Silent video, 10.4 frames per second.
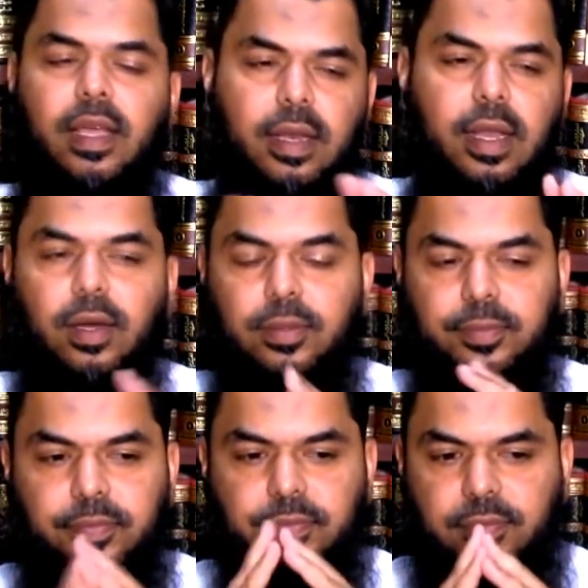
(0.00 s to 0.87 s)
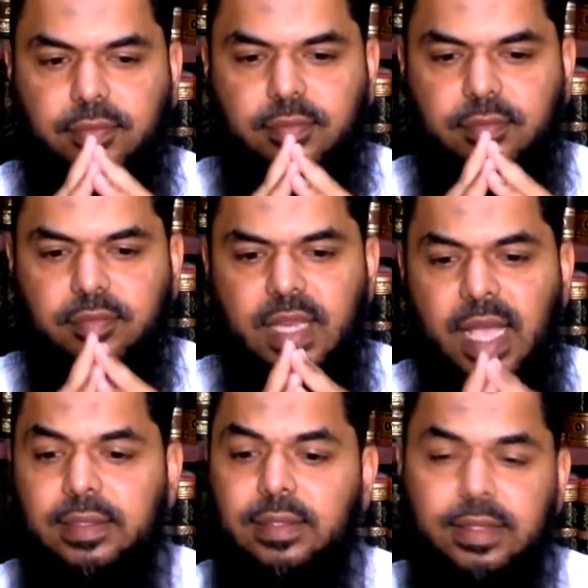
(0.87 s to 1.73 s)
Now,
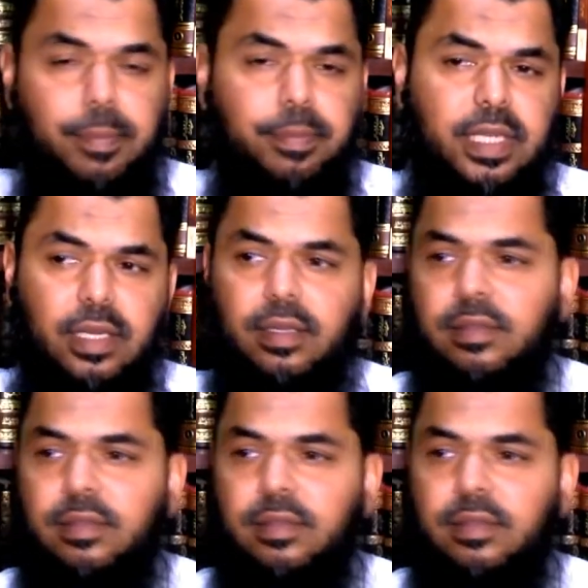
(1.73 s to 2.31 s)
as a skeptic,